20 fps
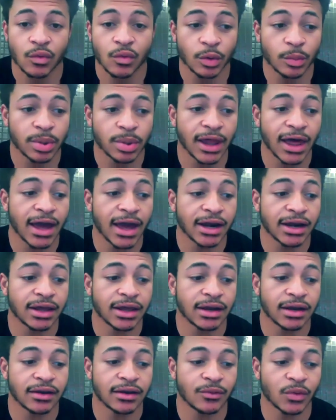we were playing
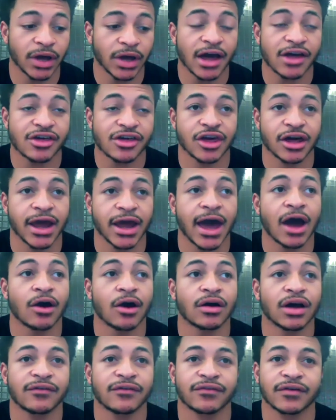and we got shut
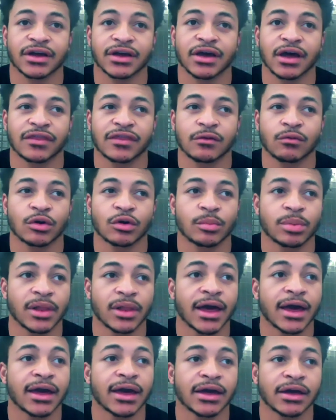out. I forget. I think we were
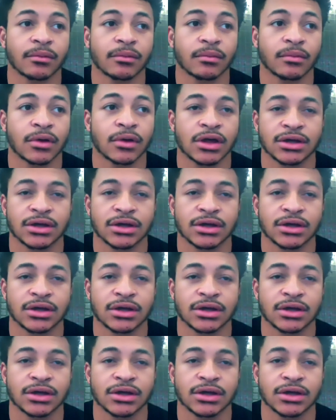playing